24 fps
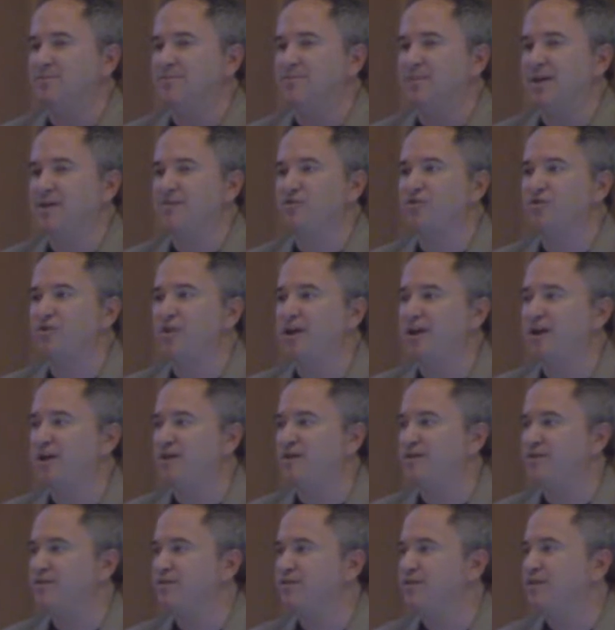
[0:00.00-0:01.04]
behavioral
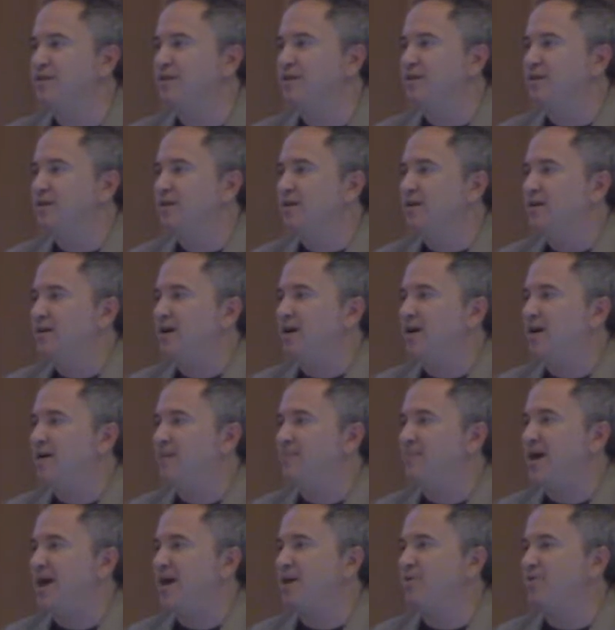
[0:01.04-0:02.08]
health.
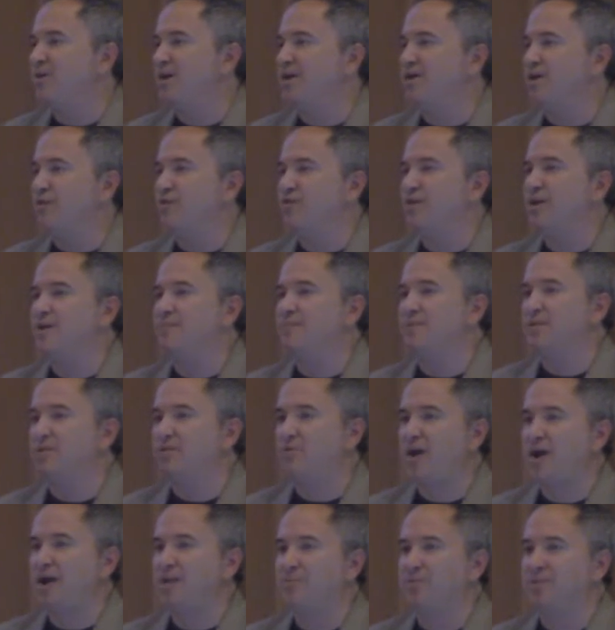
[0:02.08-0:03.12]
How do I know that I'm in the
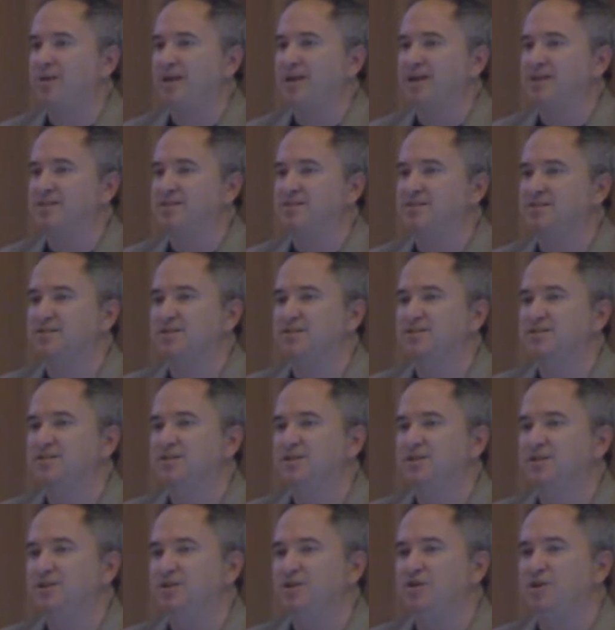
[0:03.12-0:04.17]
right place?
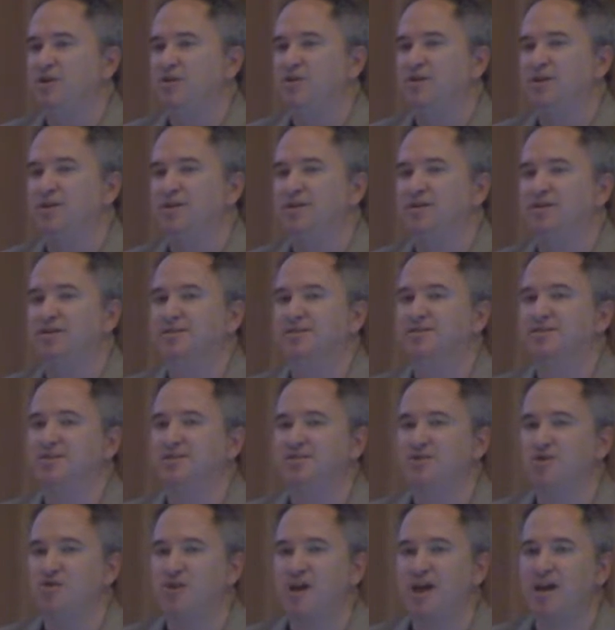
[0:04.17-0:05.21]
You know,
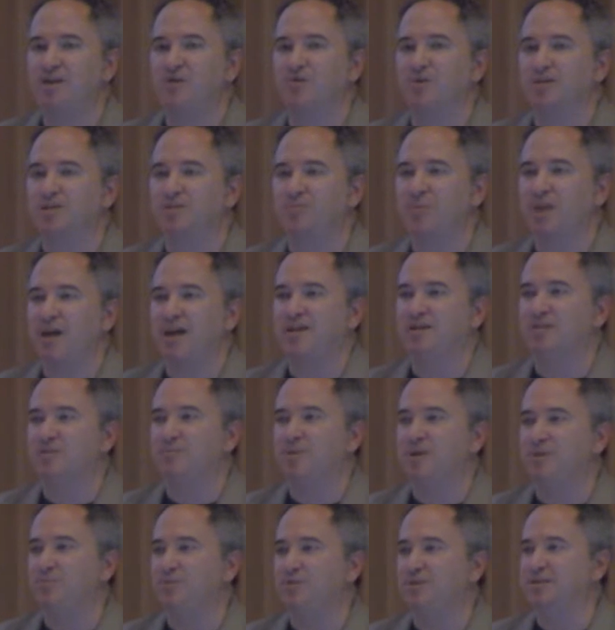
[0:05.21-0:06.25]
it's okay to explain to
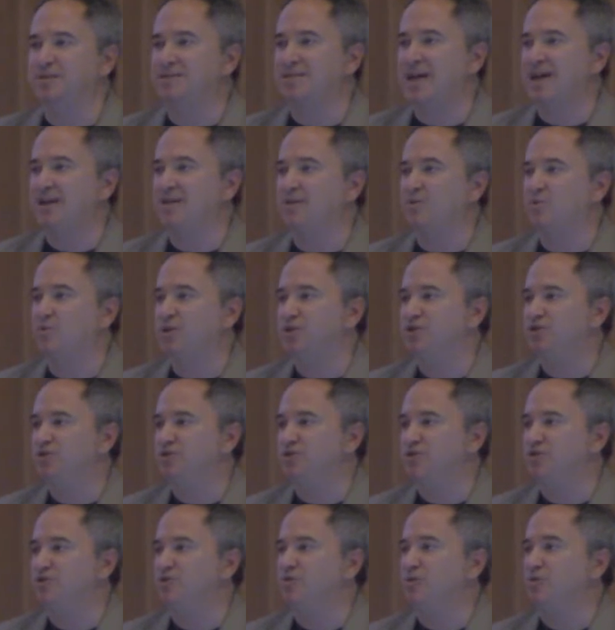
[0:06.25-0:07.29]
people exactly what you
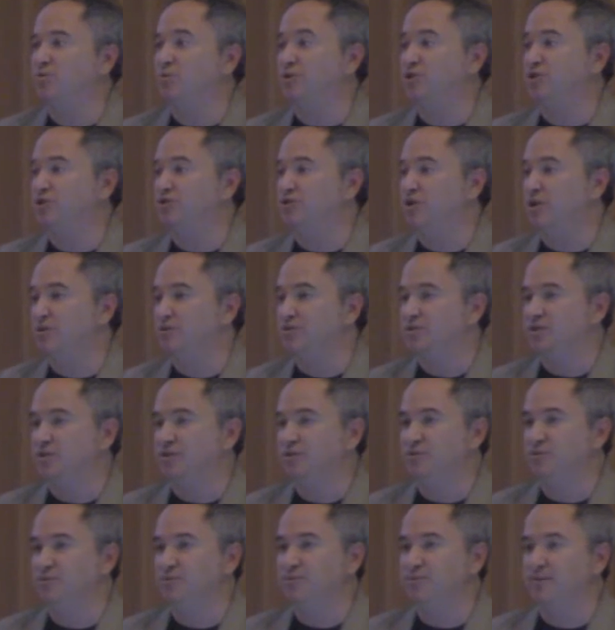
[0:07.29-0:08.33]
do and what you don't
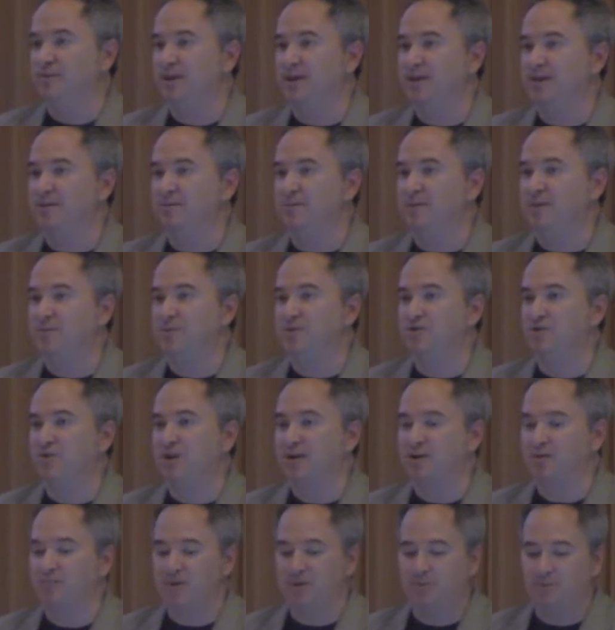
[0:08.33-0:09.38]
do, and maybe
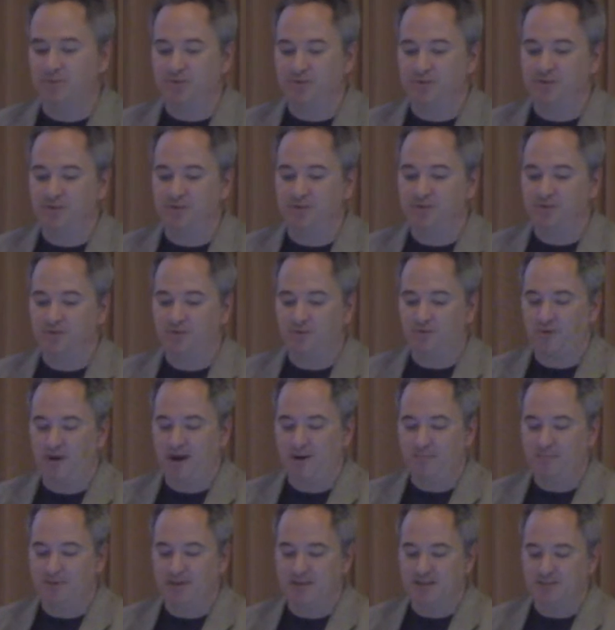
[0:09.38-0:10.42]
direct people to the
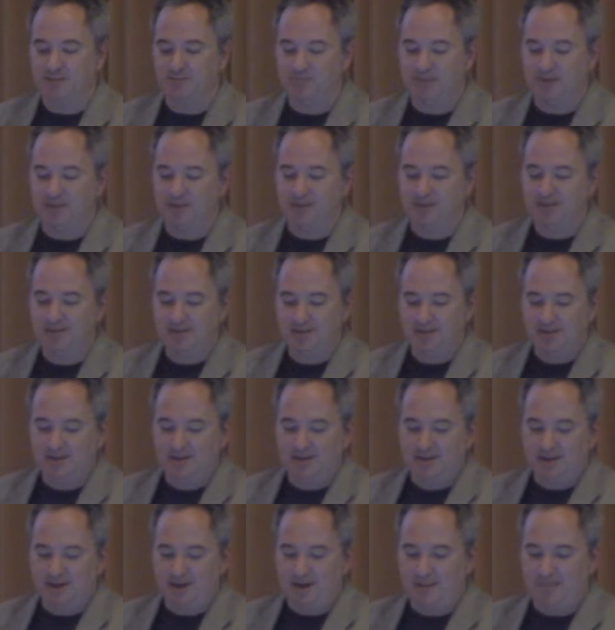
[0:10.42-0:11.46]
right place. But
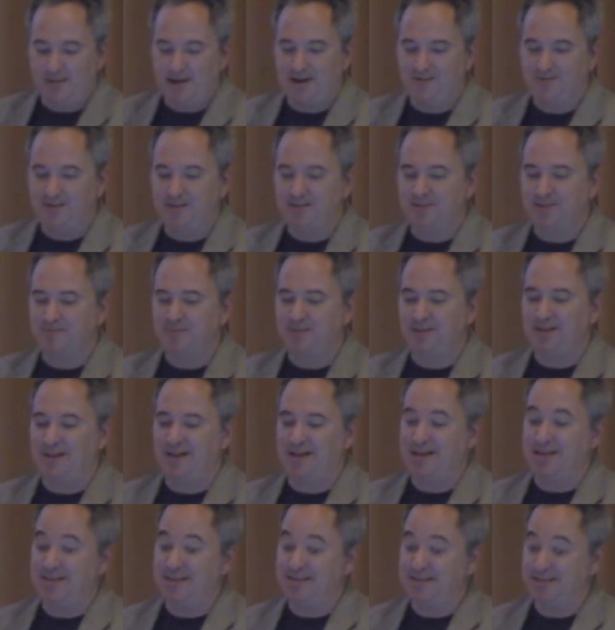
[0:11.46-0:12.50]
having something
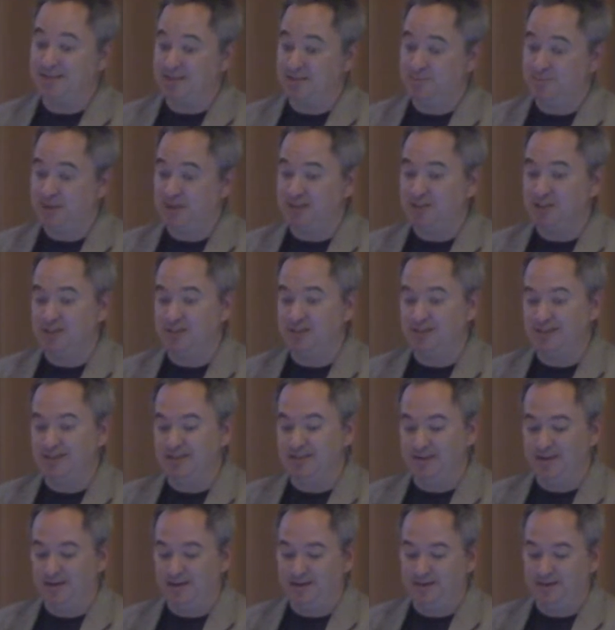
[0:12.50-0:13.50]
like this, especially,